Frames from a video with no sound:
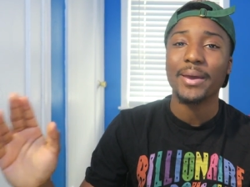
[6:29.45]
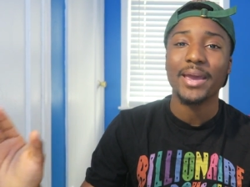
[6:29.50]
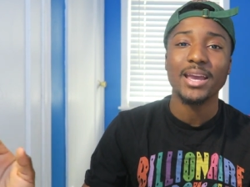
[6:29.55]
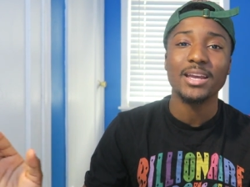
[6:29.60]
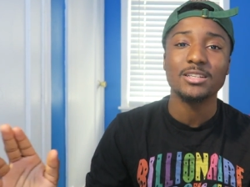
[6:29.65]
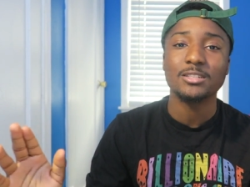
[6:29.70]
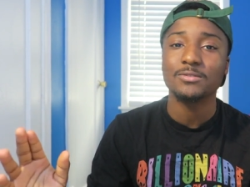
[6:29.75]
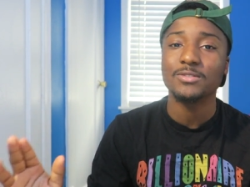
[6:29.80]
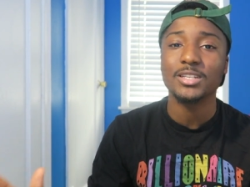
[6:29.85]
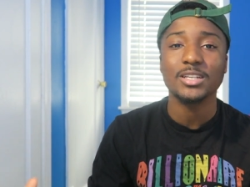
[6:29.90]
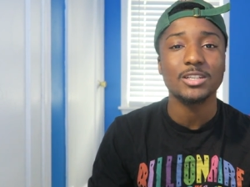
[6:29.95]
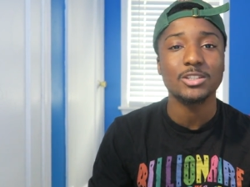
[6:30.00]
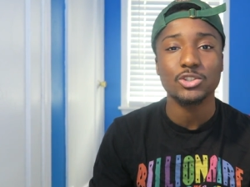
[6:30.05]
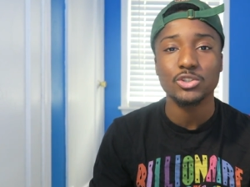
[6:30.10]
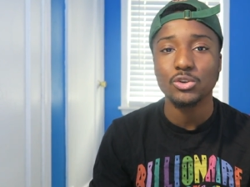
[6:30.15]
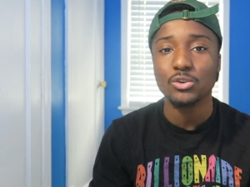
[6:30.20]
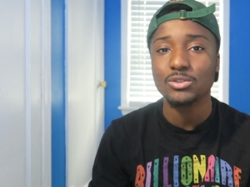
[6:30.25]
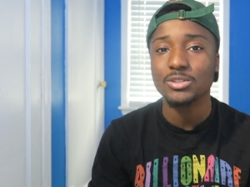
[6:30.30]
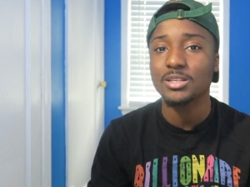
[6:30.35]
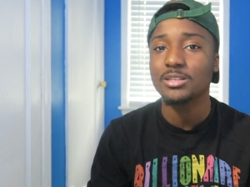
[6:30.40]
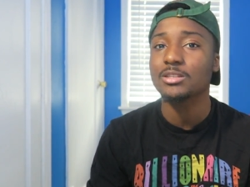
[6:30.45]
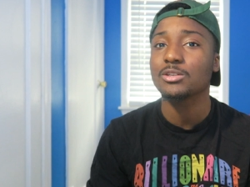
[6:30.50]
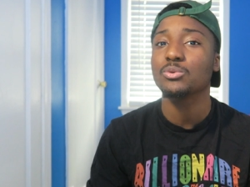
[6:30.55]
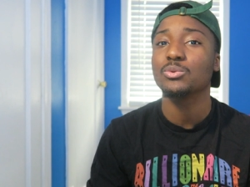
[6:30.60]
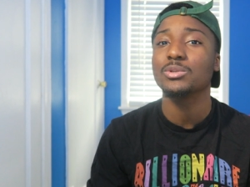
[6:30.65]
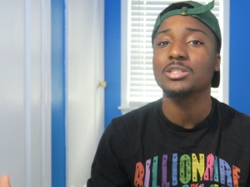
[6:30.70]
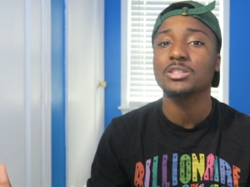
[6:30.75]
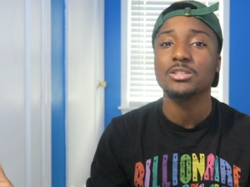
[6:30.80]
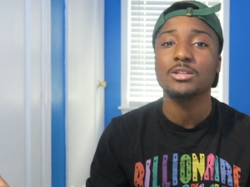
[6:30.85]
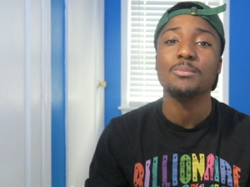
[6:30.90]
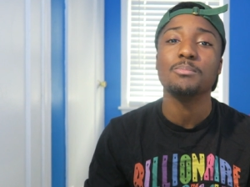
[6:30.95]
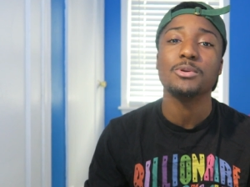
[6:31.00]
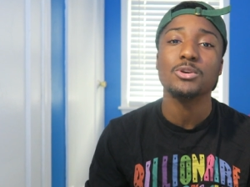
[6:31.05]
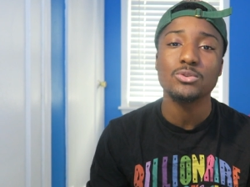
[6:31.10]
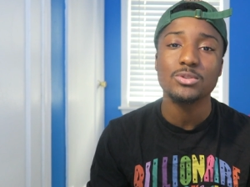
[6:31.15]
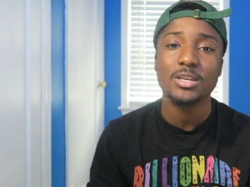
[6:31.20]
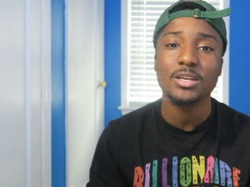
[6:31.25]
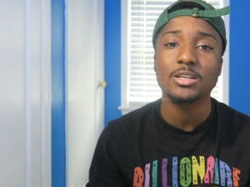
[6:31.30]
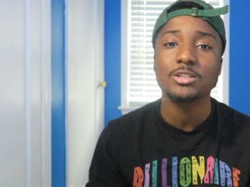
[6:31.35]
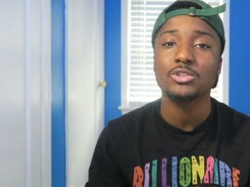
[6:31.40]
page of the control center, which is the
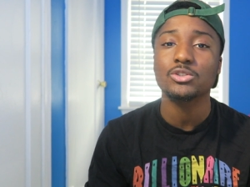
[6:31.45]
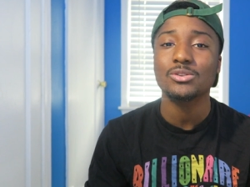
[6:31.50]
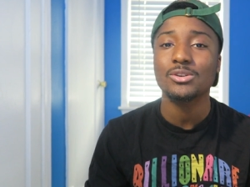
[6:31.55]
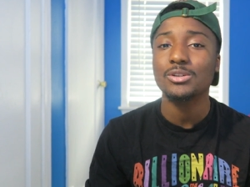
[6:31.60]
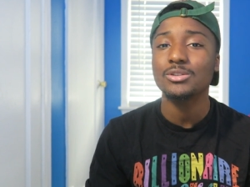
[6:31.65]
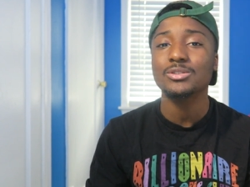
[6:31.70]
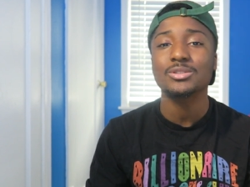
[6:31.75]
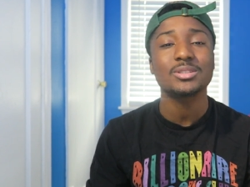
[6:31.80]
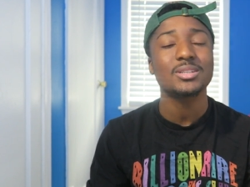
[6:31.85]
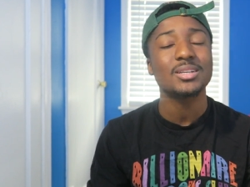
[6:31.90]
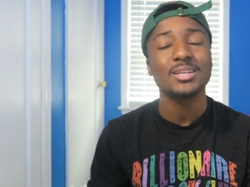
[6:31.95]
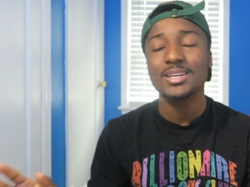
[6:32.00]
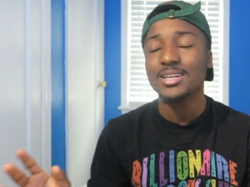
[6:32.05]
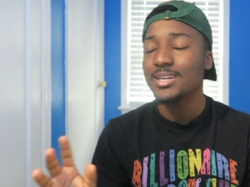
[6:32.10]
music controls.